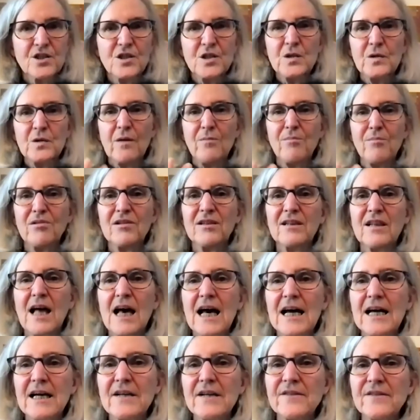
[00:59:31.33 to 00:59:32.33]
to
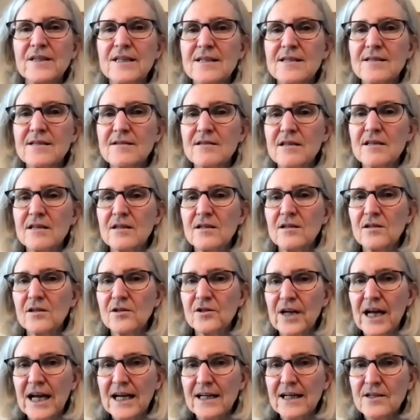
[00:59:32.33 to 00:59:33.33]
apply this skill
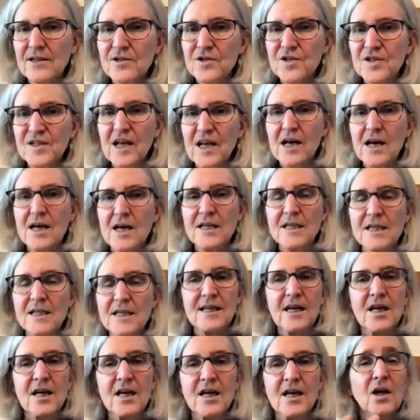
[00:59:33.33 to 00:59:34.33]
or exercise